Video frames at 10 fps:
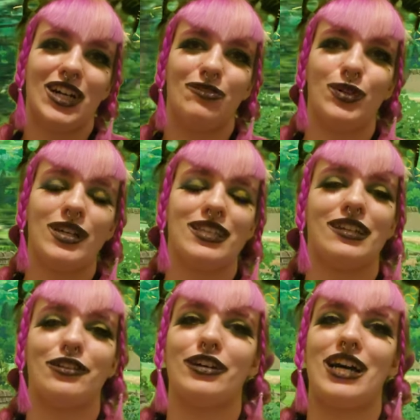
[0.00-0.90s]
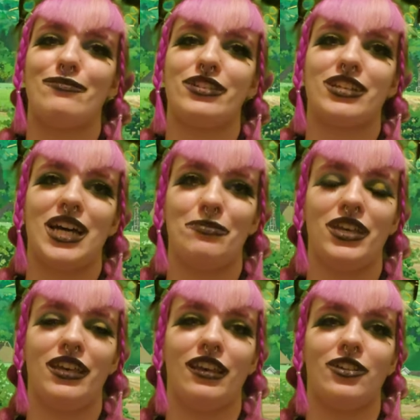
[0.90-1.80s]
War is another common
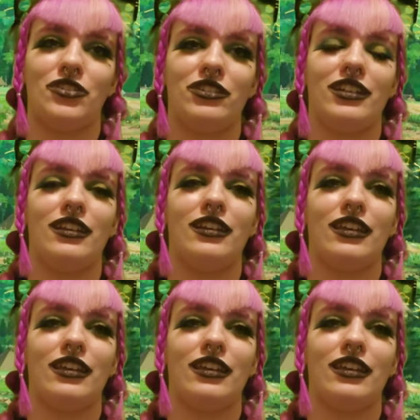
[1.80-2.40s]
topic included